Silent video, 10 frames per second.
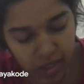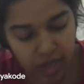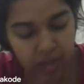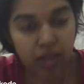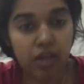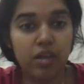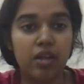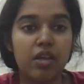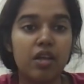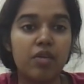will get
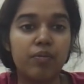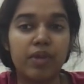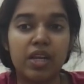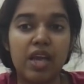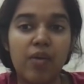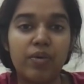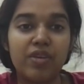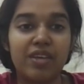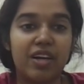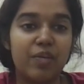the milliamp
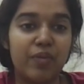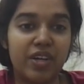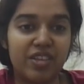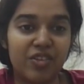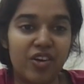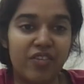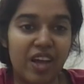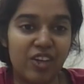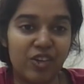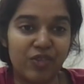per centimeter square
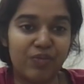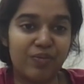value.